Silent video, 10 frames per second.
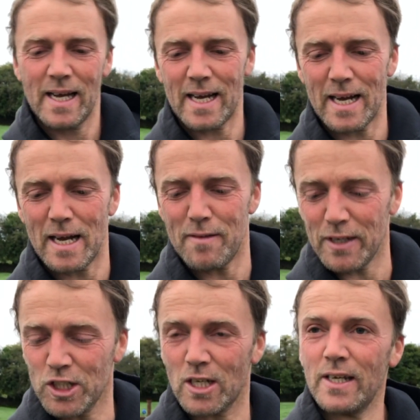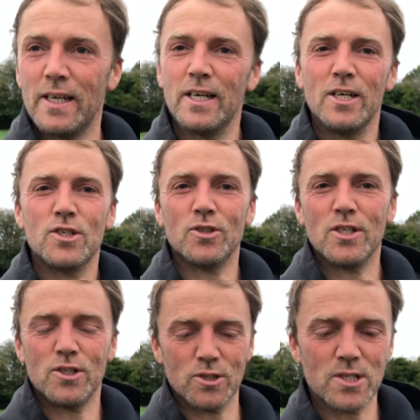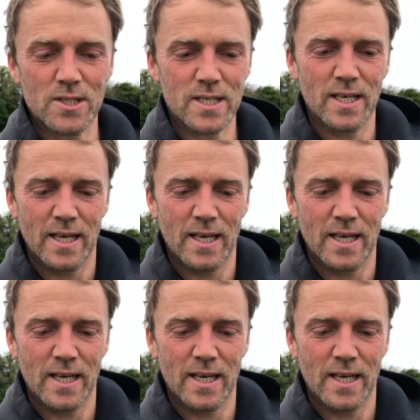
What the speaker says: Eventually done and dusted.